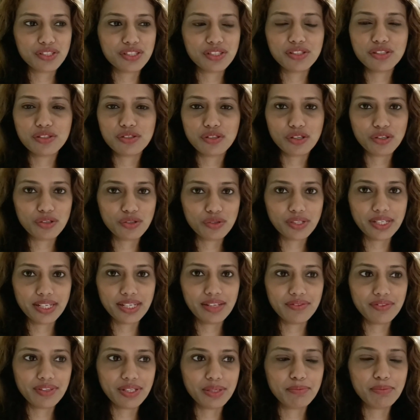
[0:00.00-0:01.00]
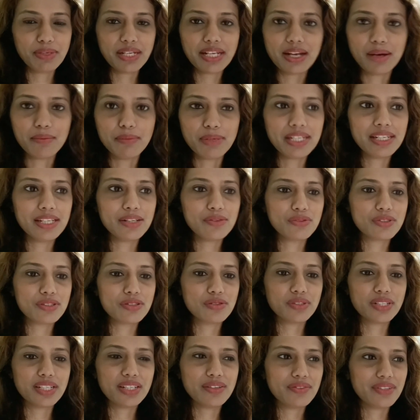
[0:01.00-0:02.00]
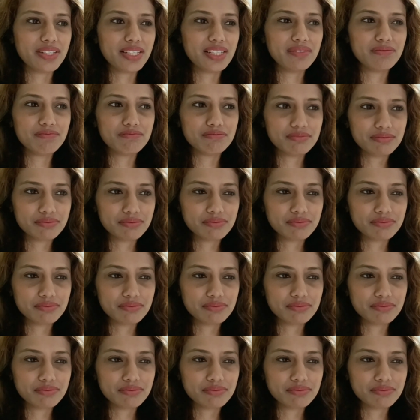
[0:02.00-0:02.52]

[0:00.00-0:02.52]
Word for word: brown which was just not looking very becoming it was looking